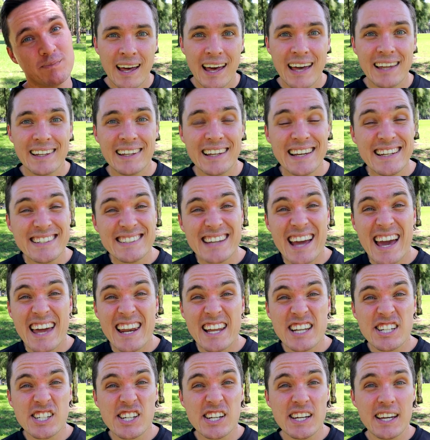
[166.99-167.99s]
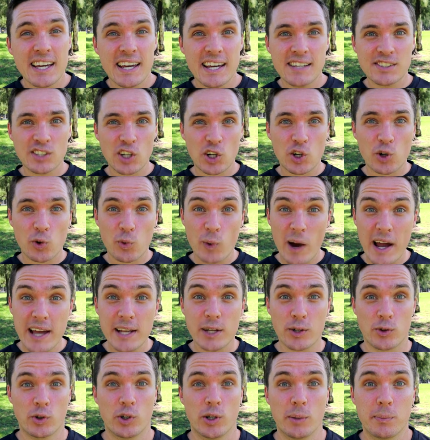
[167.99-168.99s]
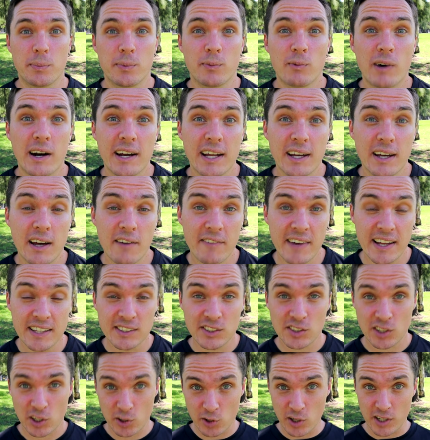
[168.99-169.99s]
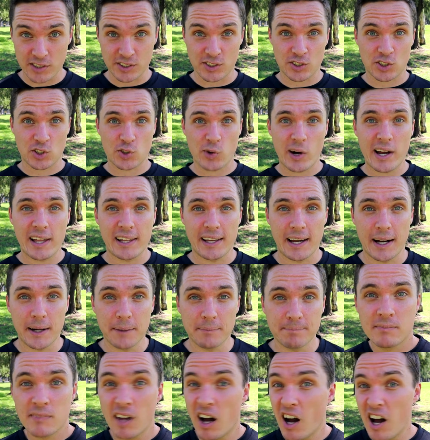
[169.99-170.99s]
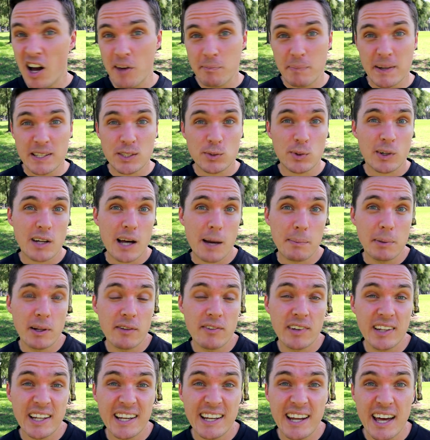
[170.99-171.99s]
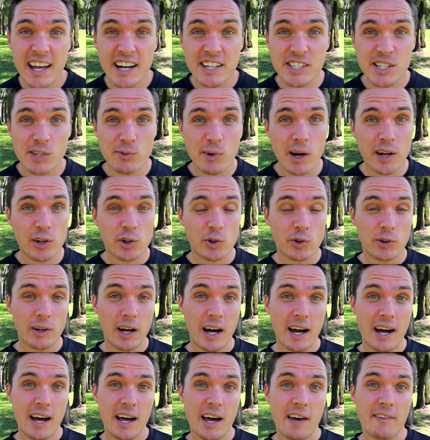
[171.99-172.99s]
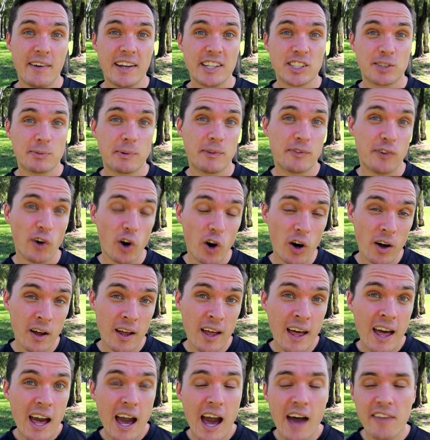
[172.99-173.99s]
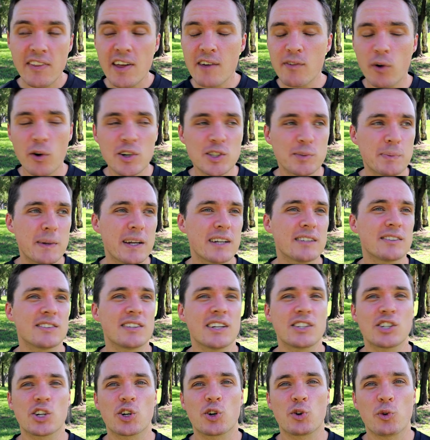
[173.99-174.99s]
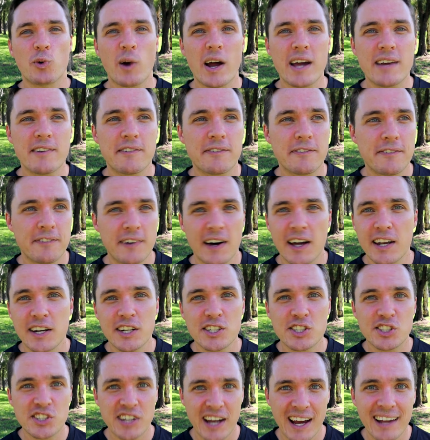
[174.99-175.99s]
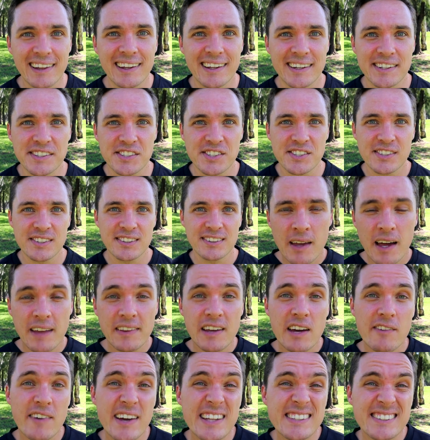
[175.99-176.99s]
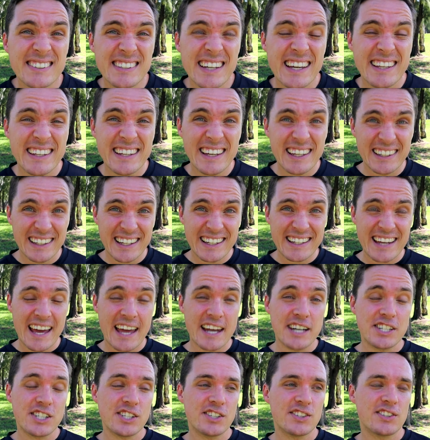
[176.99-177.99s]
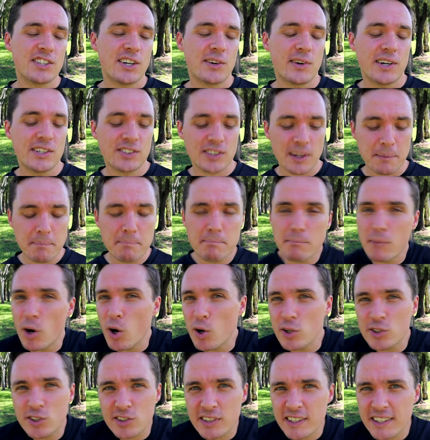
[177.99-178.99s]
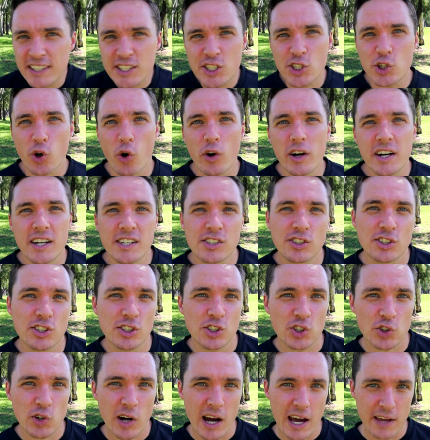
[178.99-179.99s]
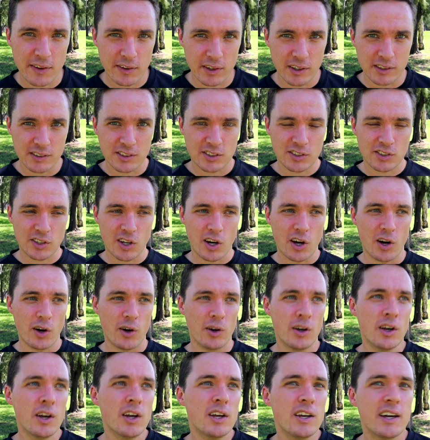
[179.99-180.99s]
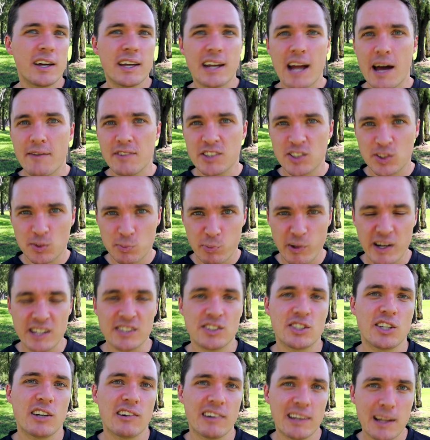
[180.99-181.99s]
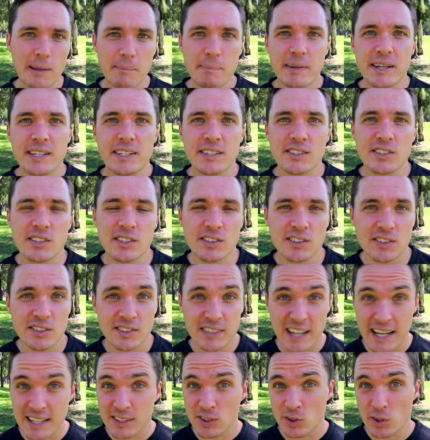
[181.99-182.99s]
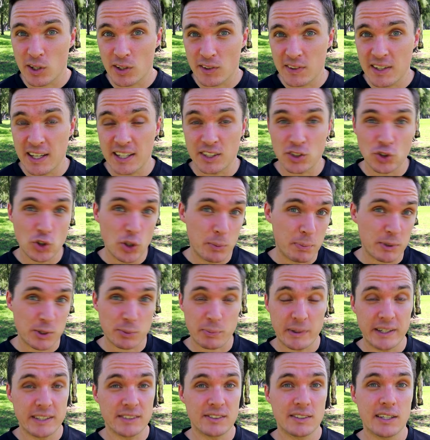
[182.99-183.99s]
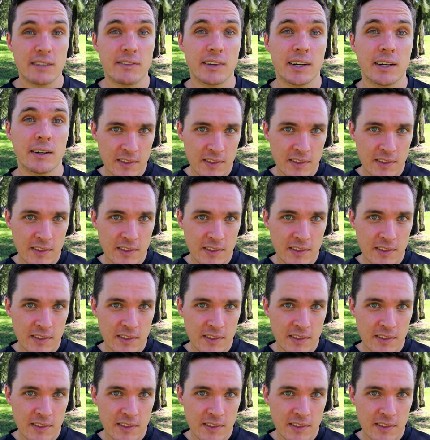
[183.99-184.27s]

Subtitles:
Elite Energy is a great group running events across Australia. I've been to a couple of Elite Energy run events before, and they've always been such a great, fun challenge. Now, the events in the Elite Energy series are mostly the shorter distance triathlons, so you're gonna have your sprints, your Olympic distances, that sort of thing, super sprints even.